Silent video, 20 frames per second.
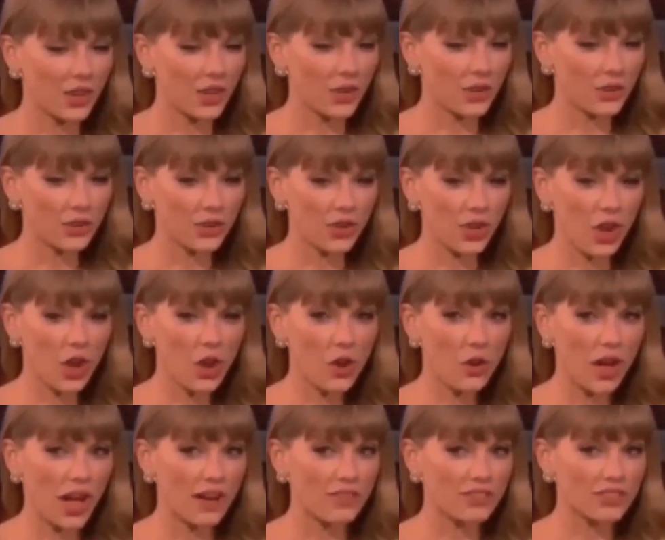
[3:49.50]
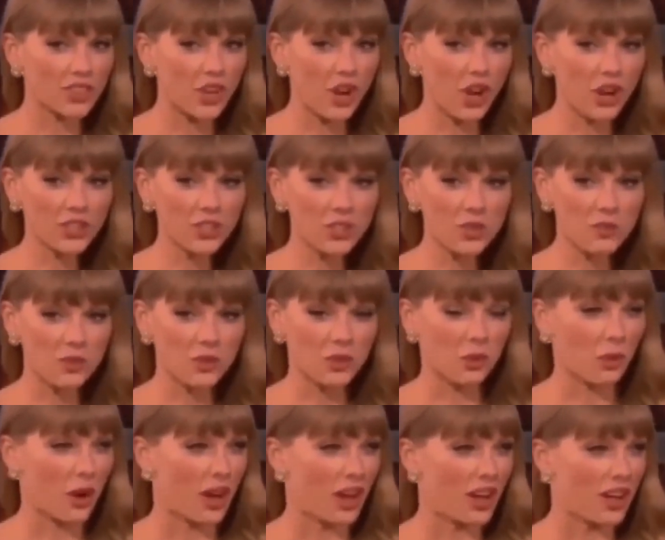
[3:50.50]
don't know. I haven't talked to him in a
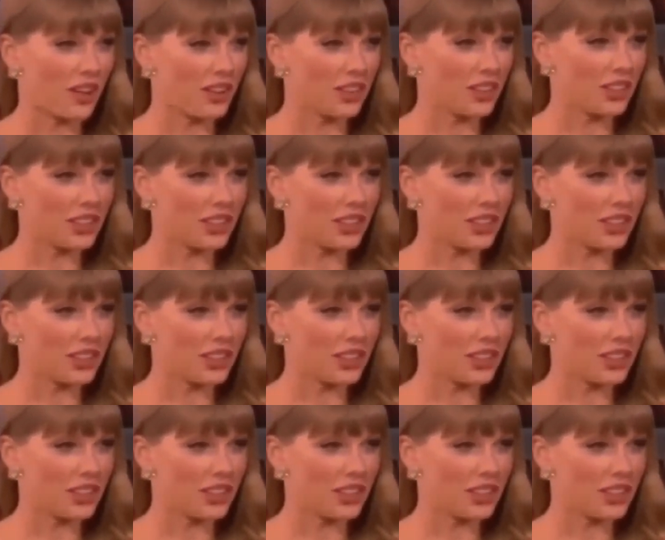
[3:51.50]
while